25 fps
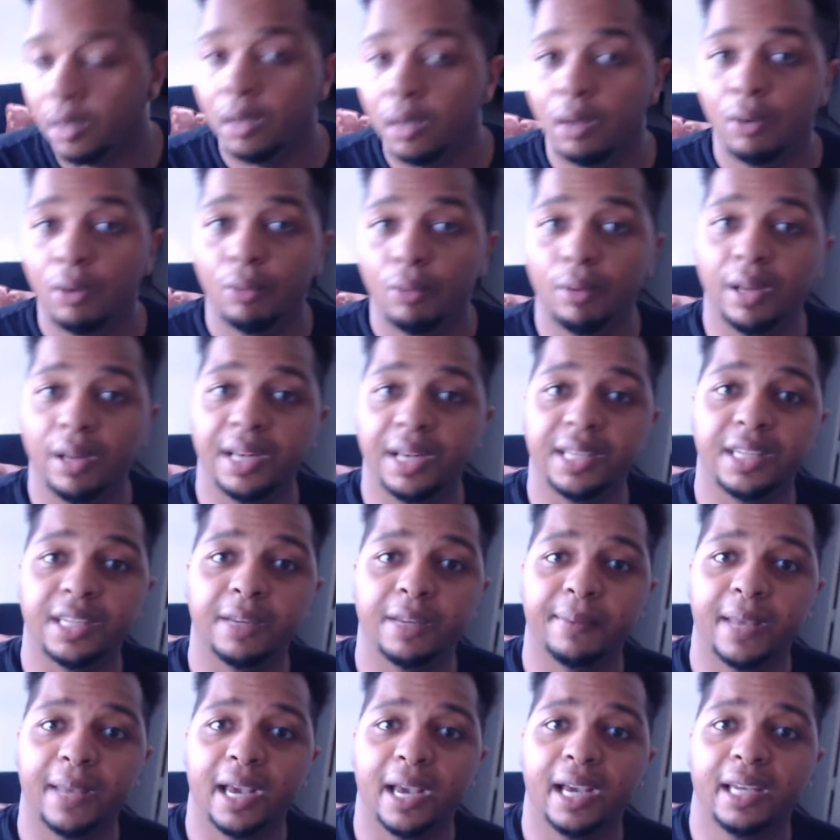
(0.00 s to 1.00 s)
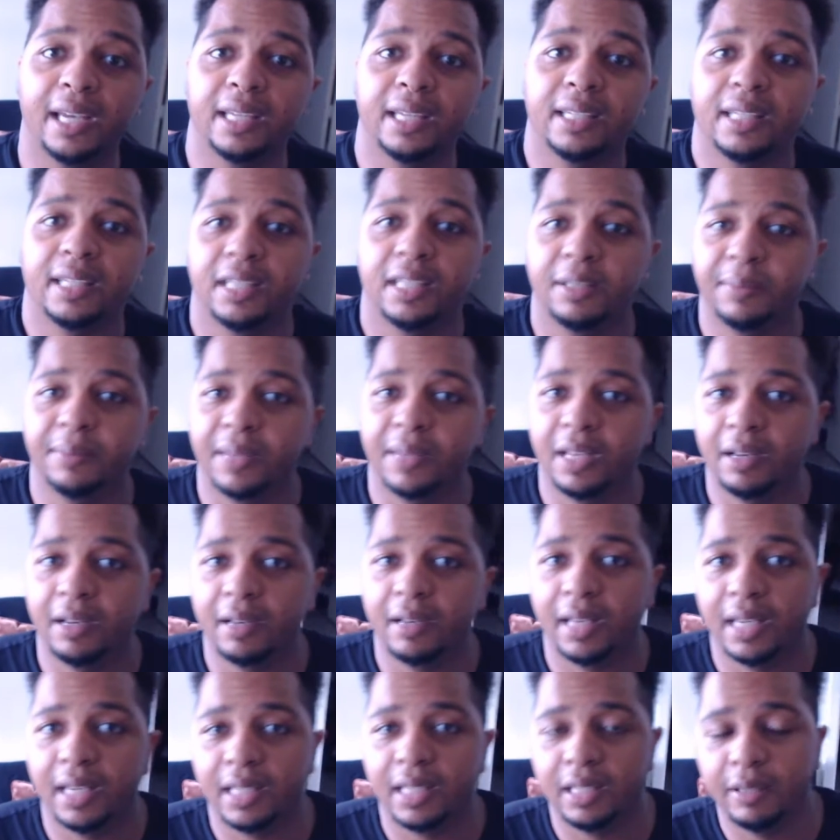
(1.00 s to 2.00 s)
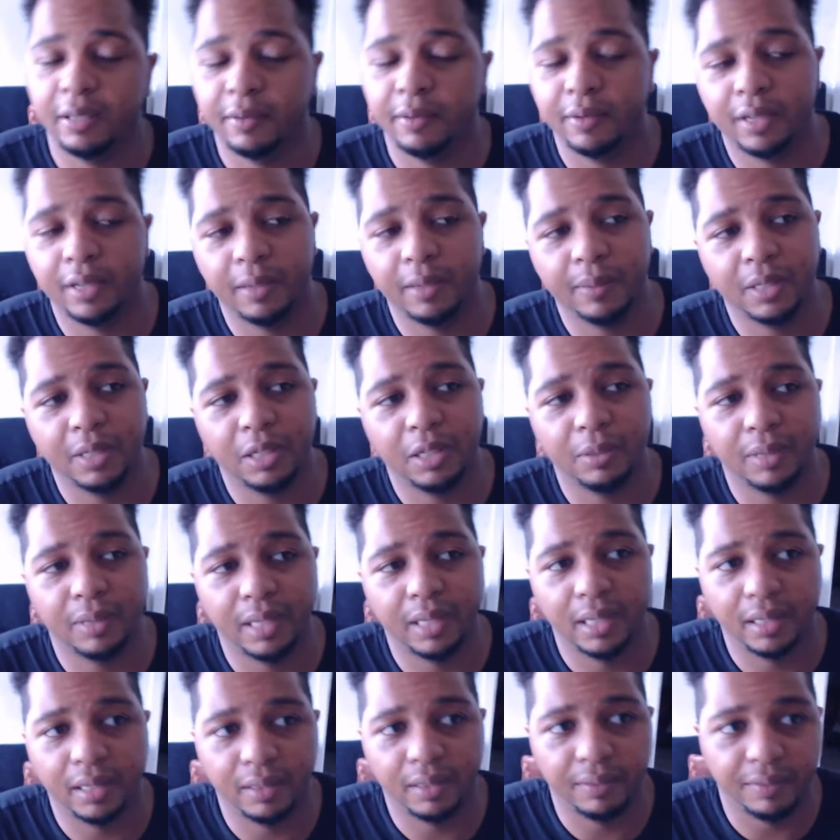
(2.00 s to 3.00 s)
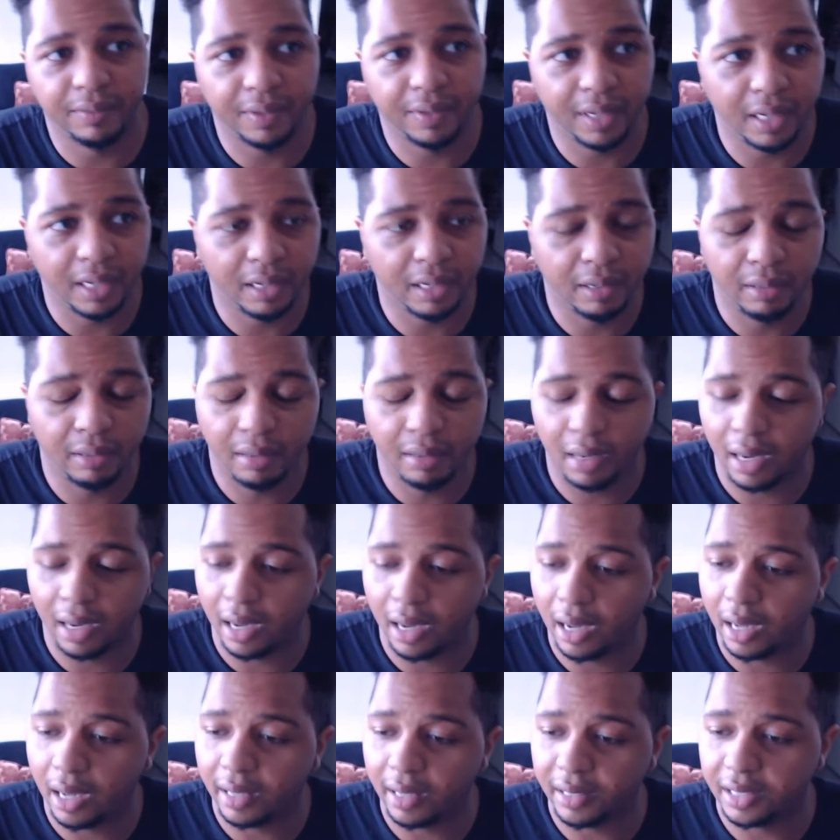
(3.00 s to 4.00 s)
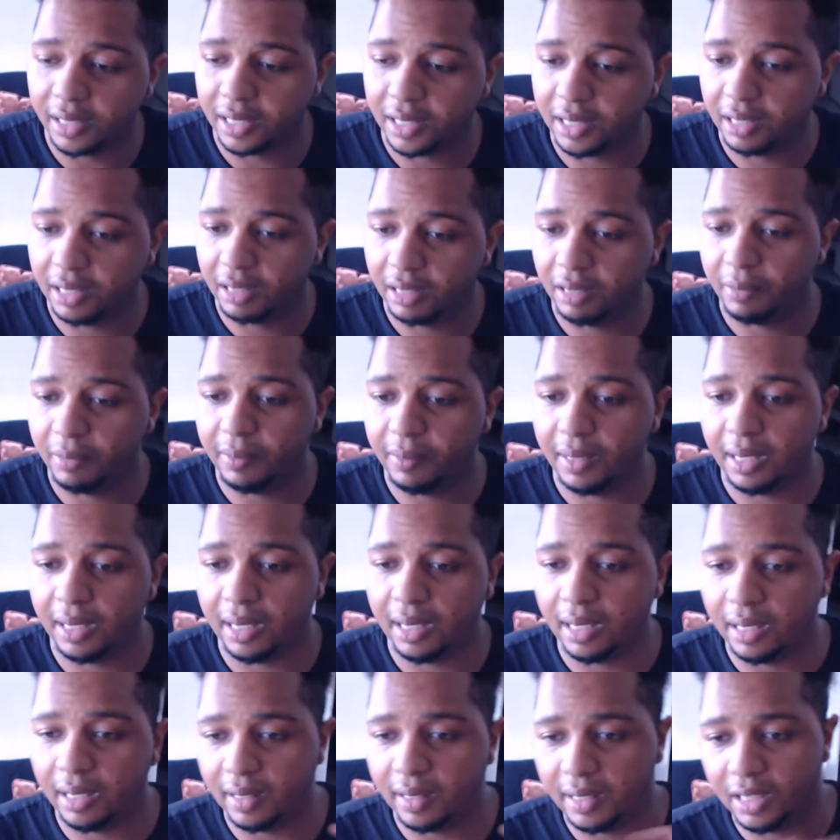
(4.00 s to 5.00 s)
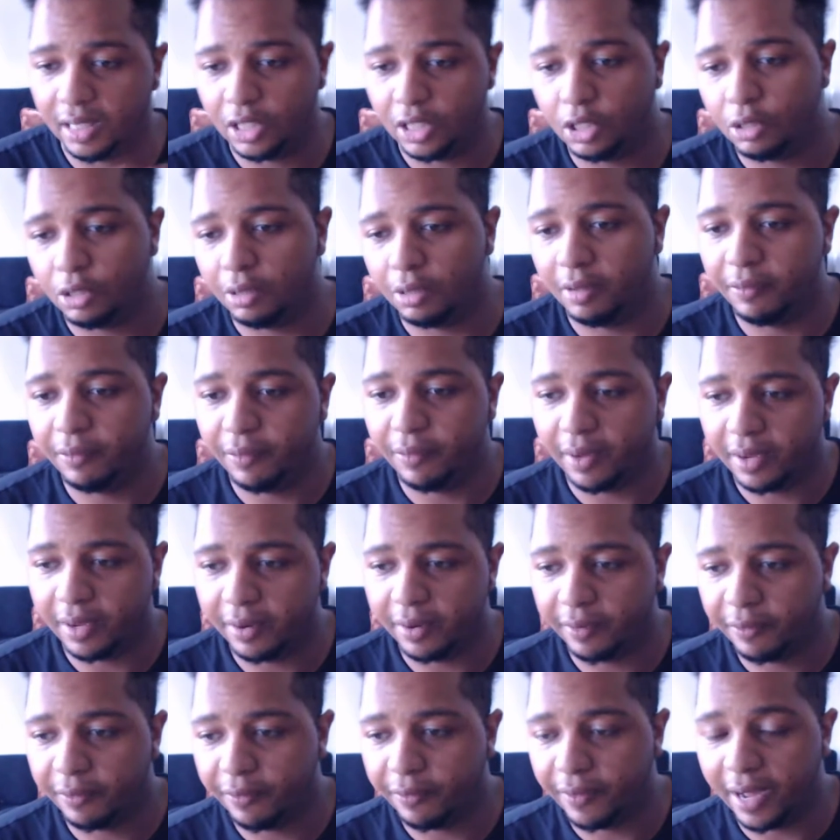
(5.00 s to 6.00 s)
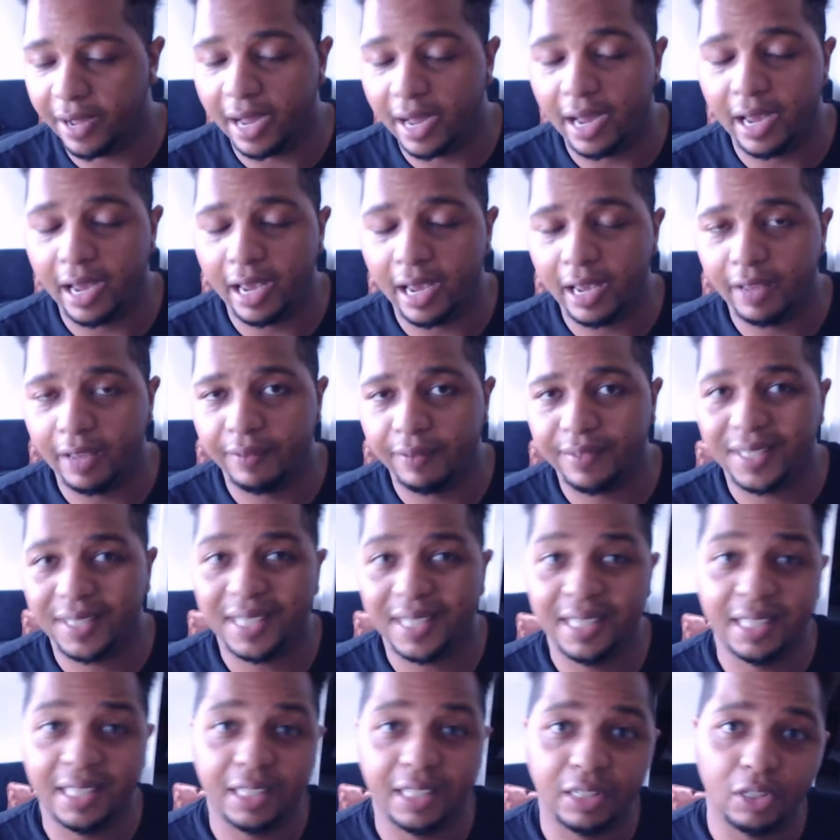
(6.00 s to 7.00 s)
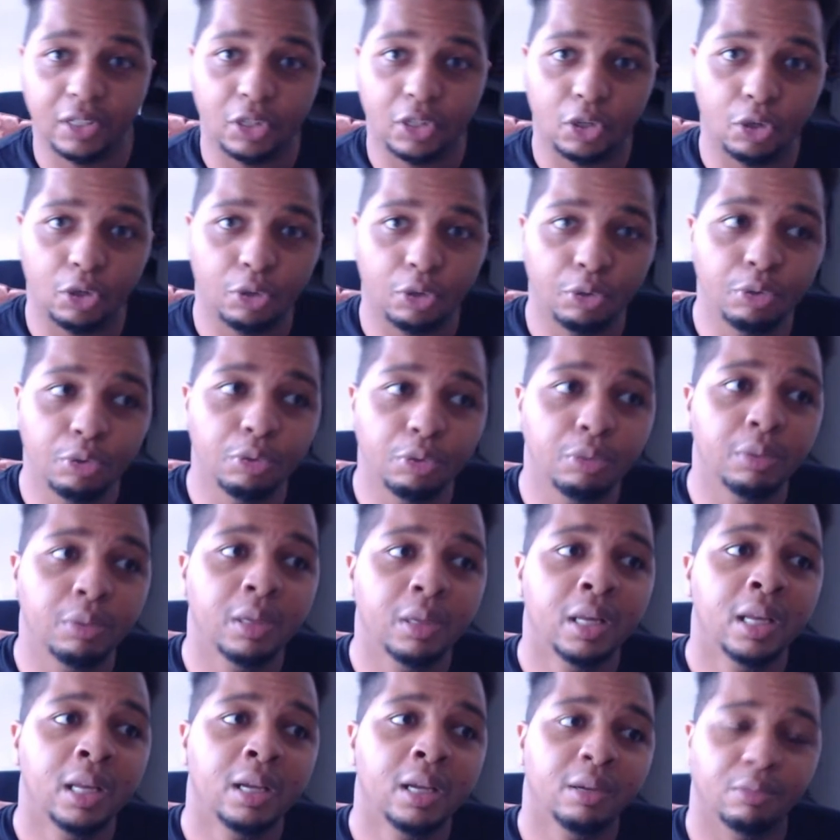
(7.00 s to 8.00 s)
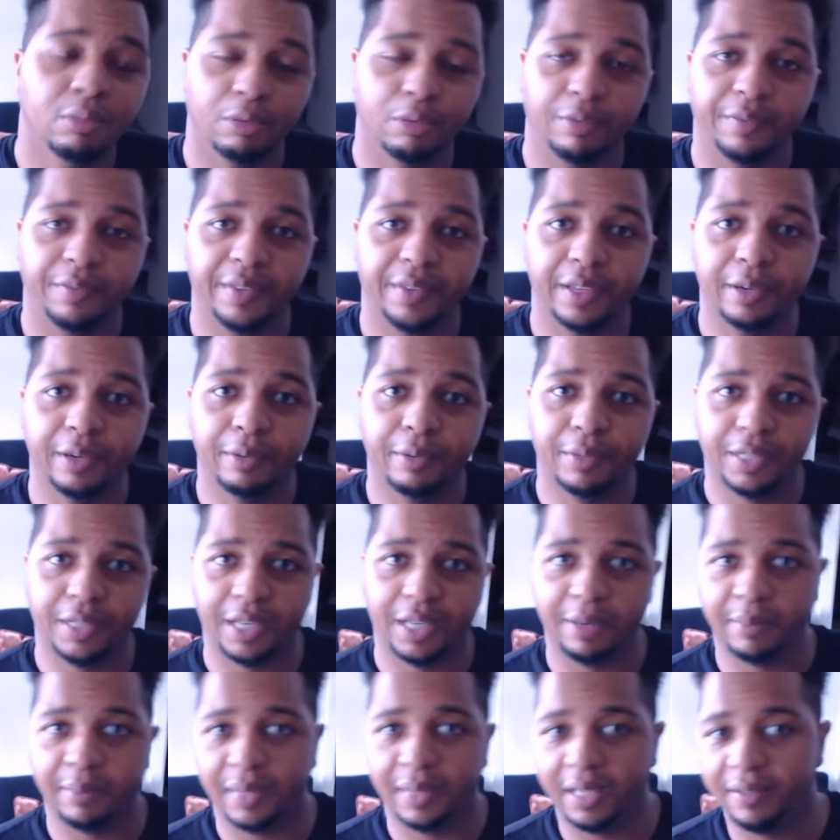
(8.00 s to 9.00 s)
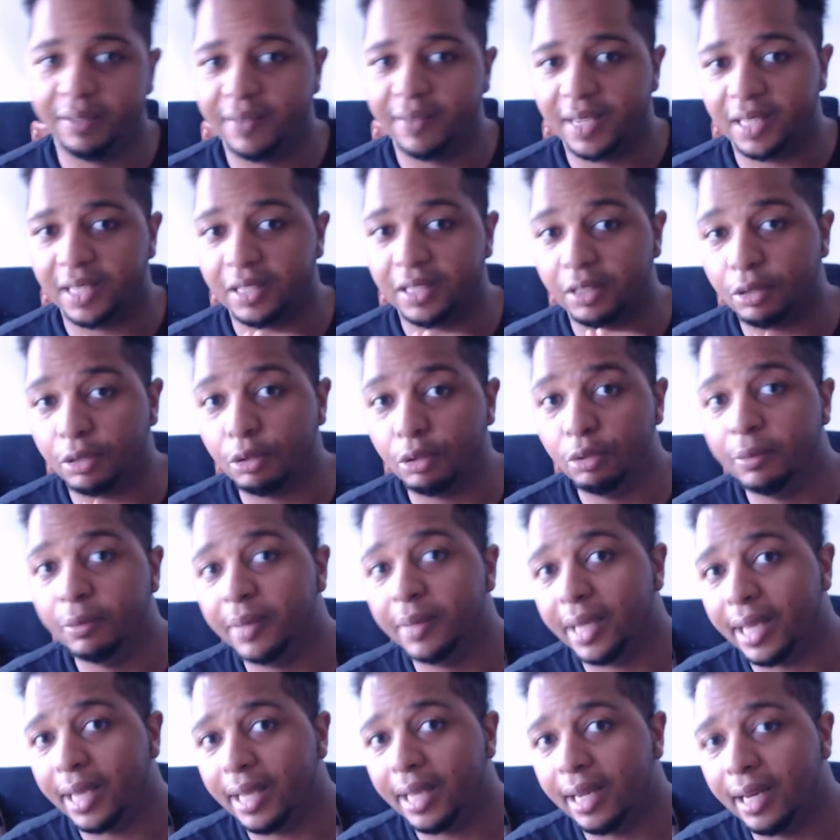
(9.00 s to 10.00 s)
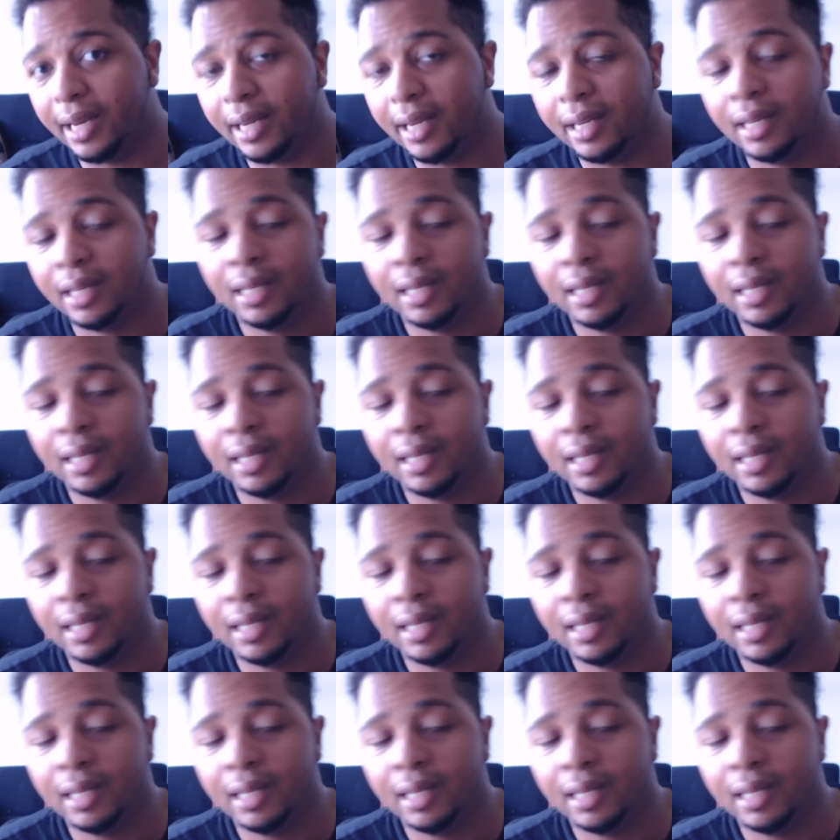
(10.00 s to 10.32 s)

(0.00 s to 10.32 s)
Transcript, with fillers: What is up guys, Mekel Kasanova coming to you with another video. Uh, this is going to be the Street Fighter V Season 2 reveal, which I believe has Akuma in it.